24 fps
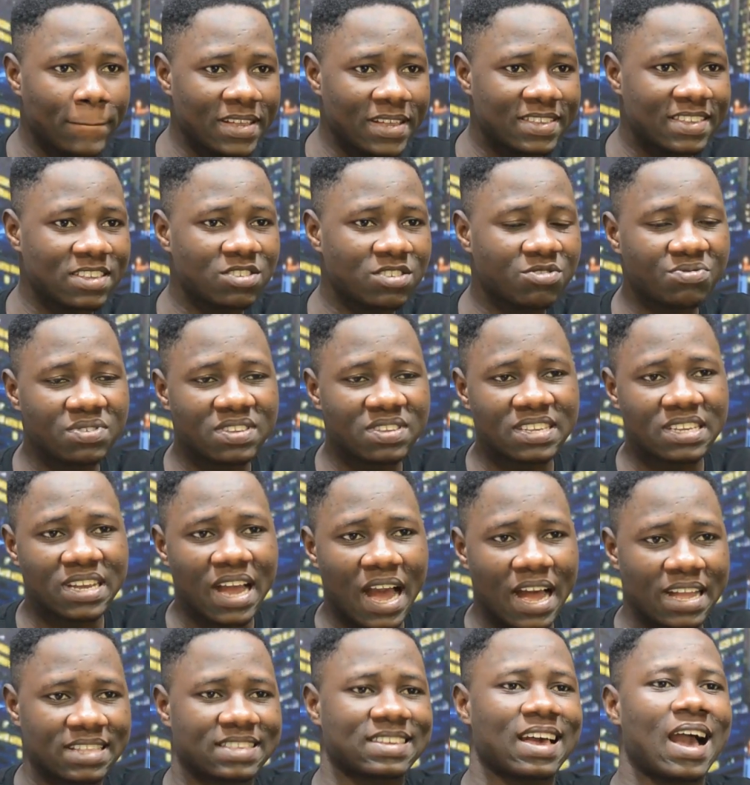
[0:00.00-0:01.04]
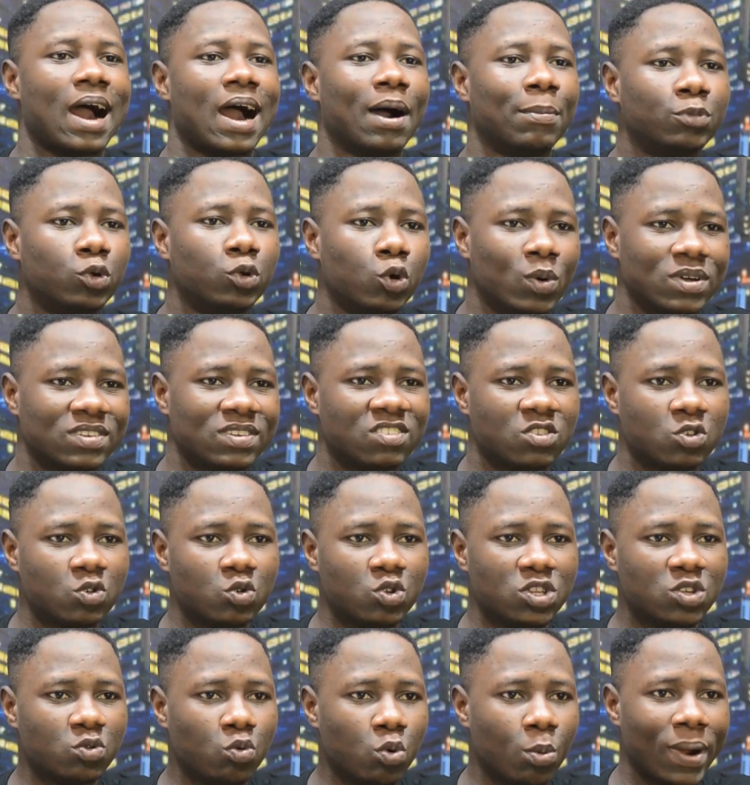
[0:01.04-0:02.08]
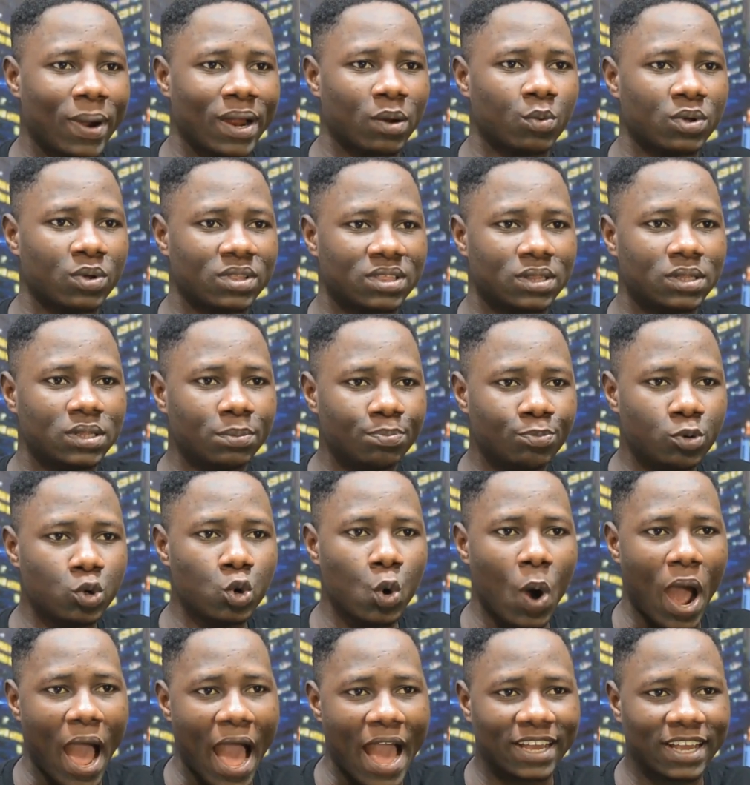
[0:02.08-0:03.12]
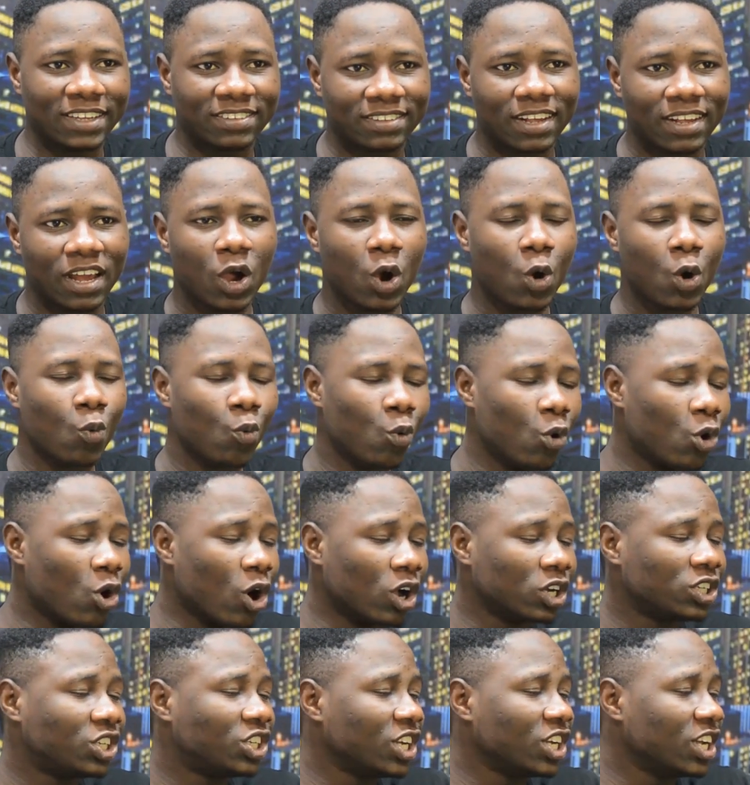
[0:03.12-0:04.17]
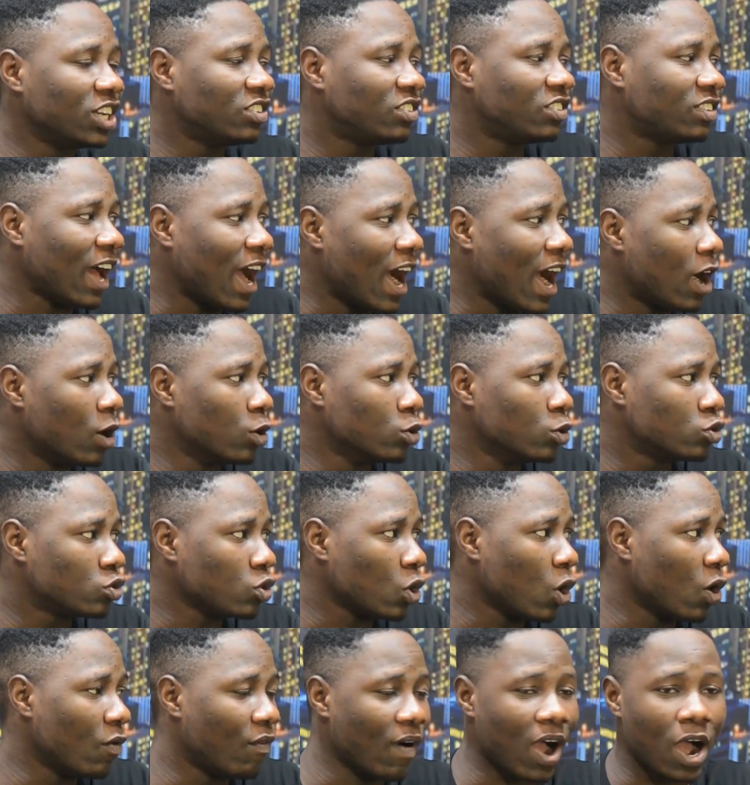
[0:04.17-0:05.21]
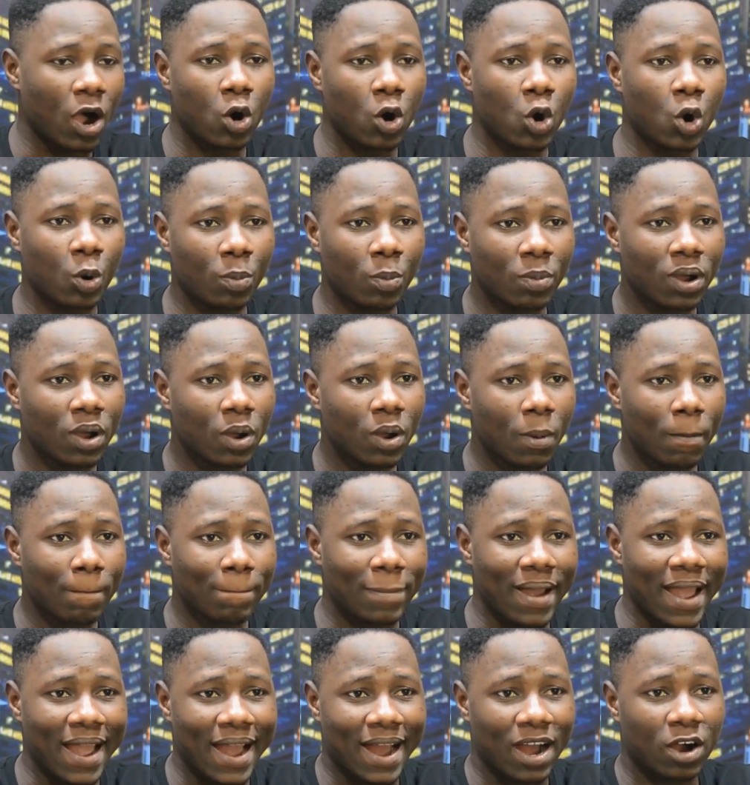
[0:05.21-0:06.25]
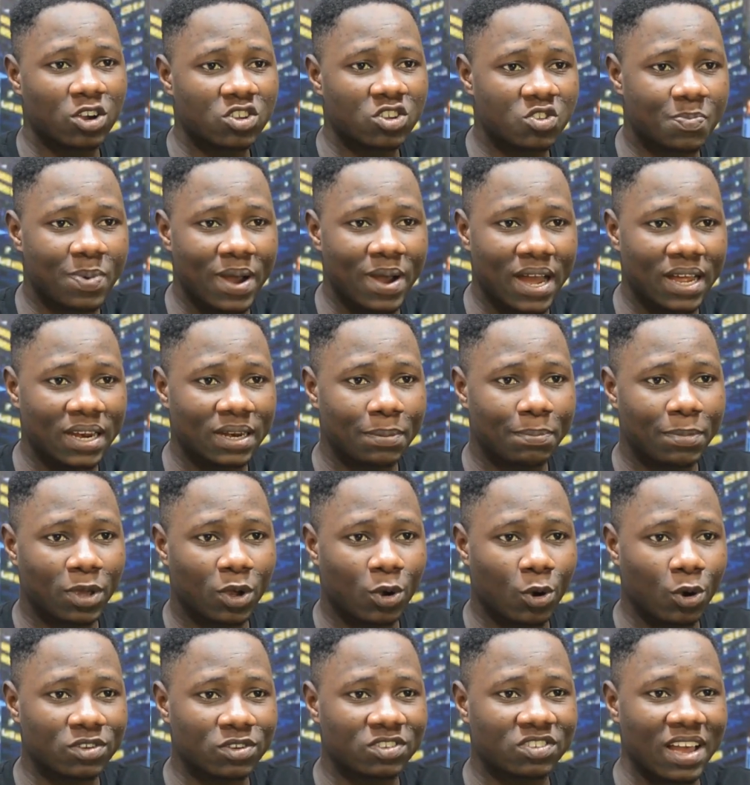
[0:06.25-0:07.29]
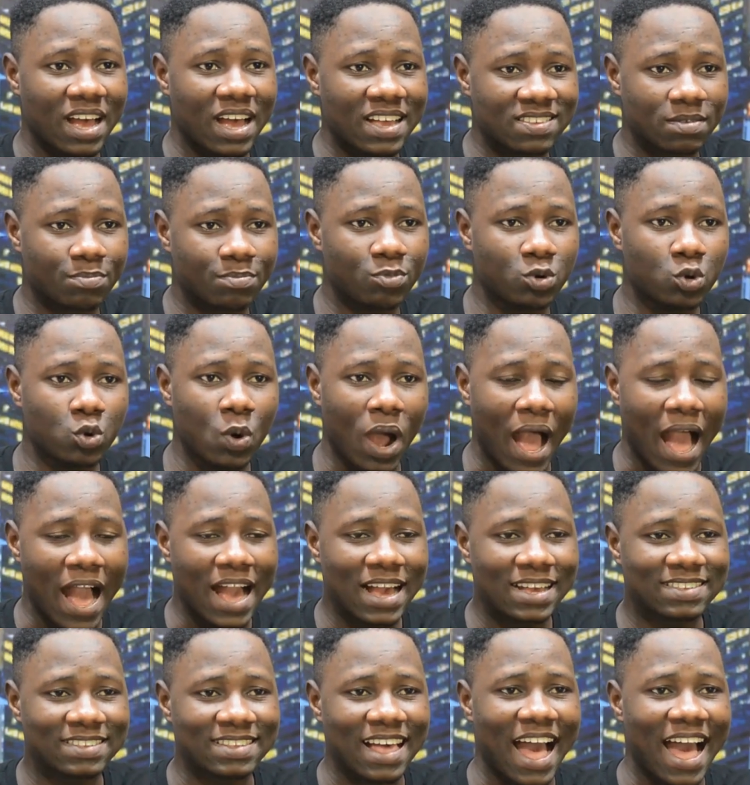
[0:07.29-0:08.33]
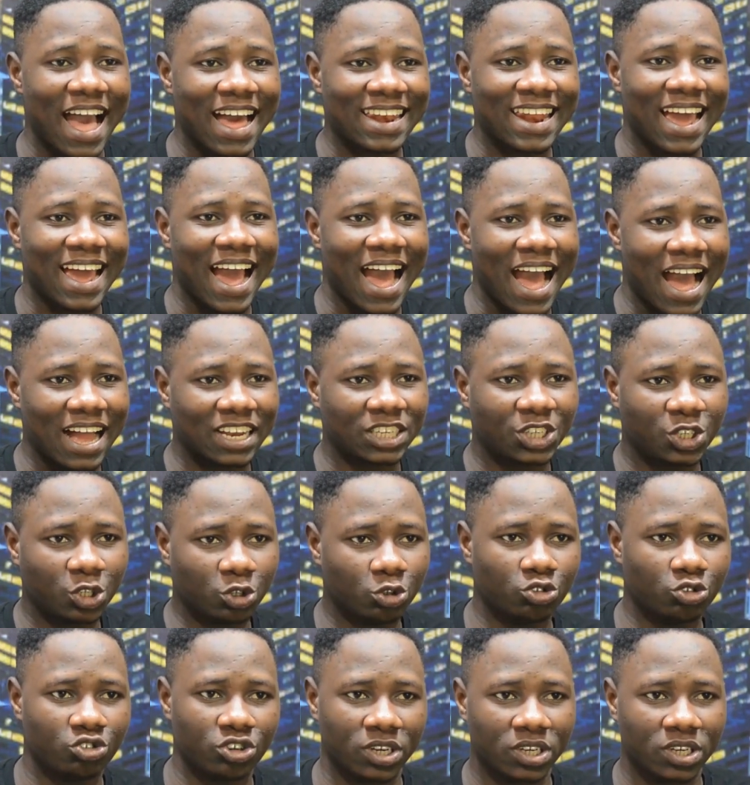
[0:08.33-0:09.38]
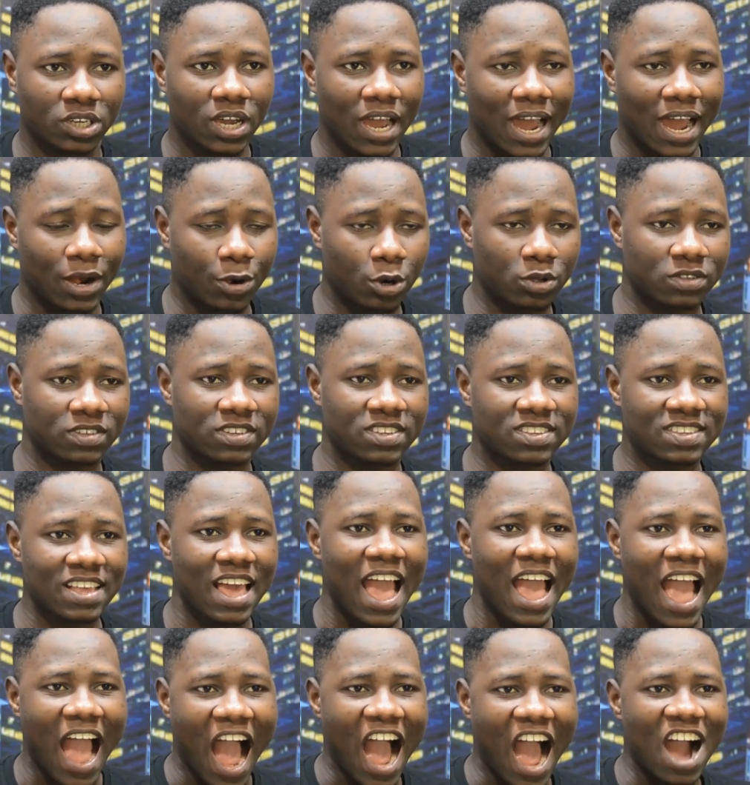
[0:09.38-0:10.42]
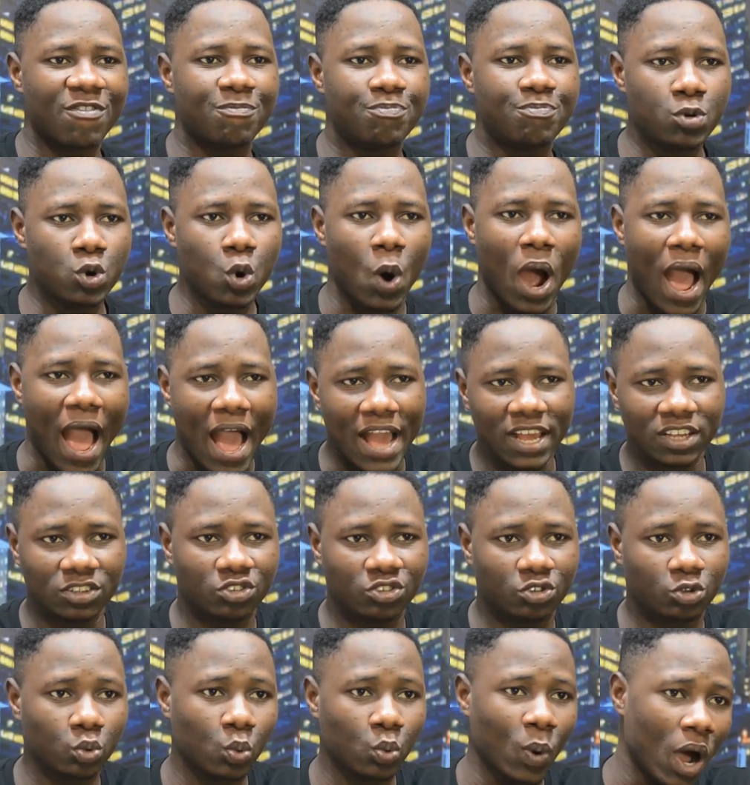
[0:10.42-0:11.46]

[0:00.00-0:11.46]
Mrs. Rizkat Abdulwasil, the woman with the blue eyes who got chased out of her home by her husband because she has a blue eyes, and her children, her daughters, have blue eyes too.